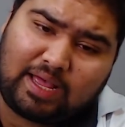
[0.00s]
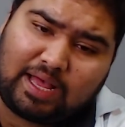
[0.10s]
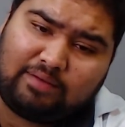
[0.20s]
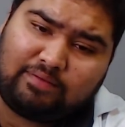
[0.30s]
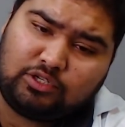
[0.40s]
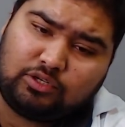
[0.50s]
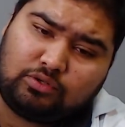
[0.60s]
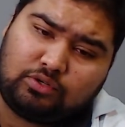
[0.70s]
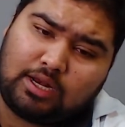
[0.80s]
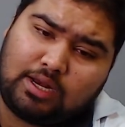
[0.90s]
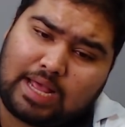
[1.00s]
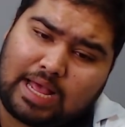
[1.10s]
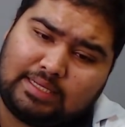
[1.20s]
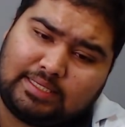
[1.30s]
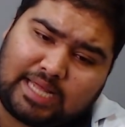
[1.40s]
we have a utricular
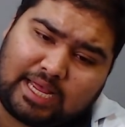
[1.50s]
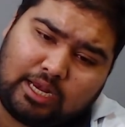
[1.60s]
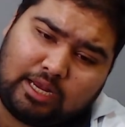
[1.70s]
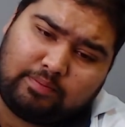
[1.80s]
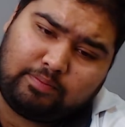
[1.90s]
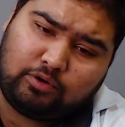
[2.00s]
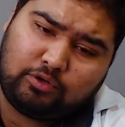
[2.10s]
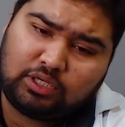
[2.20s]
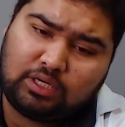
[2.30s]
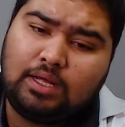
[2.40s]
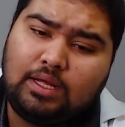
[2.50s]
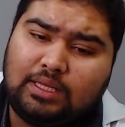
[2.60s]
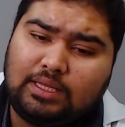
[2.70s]
and a saccular portion.